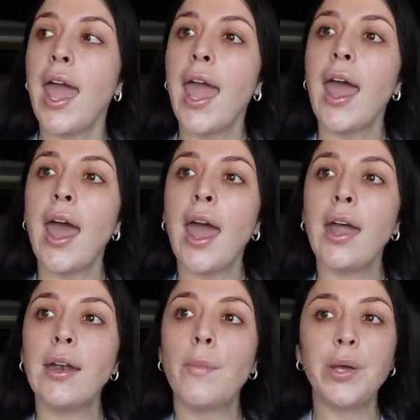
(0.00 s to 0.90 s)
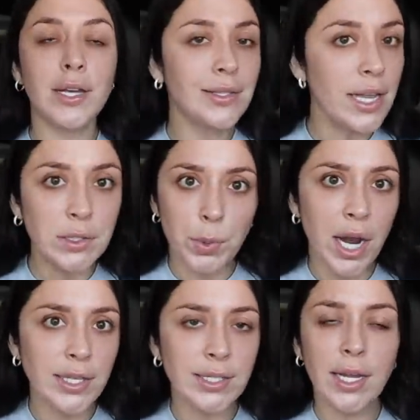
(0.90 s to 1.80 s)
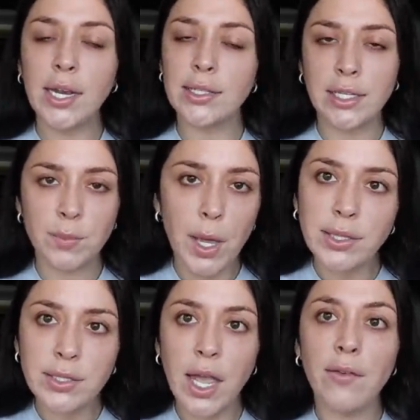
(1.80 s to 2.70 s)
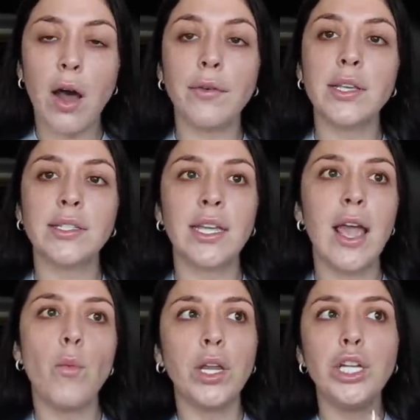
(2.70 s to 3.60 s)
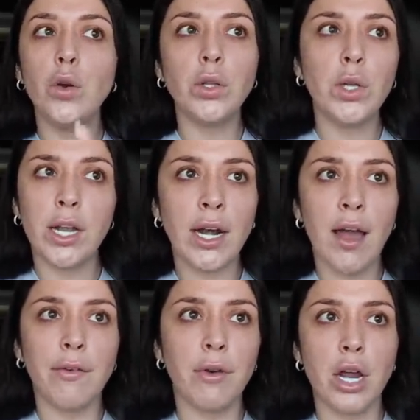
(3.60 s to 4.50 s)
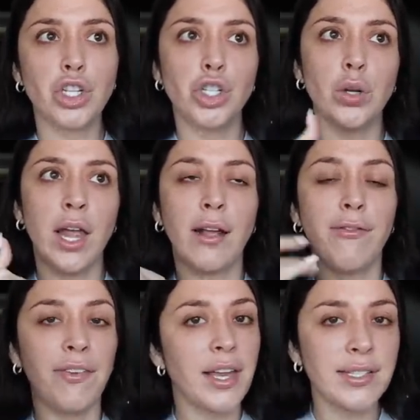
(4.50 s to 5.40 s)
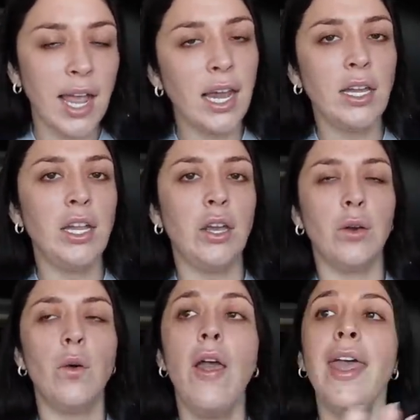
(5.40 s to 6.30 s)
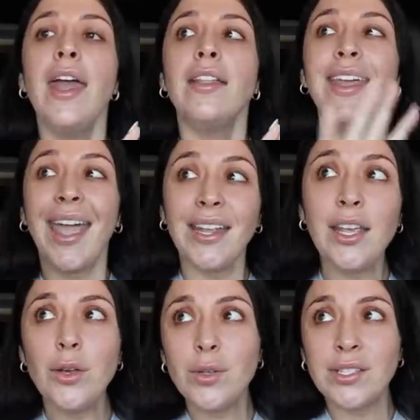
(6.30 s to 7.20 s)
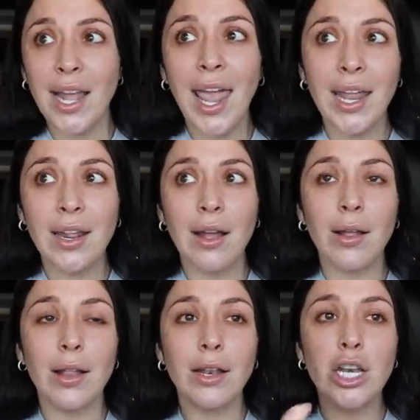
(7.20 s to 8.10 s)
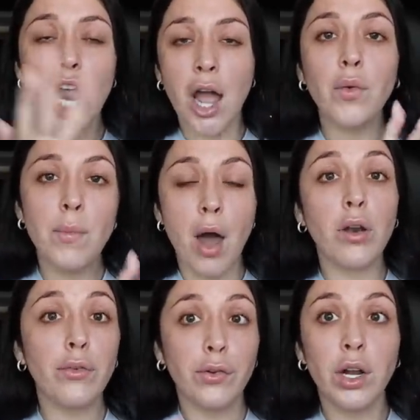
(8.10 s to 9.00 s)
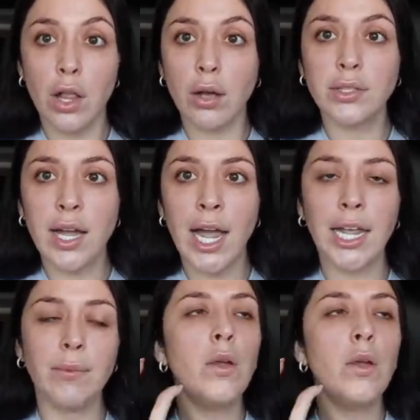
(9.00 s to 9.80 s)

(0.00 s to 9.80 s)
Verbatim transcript: And because that's pricey and it's expensive, obviously, and we knew we didn't have a rush to like fix the ADU, the ADU stayed not remodeled for a long time.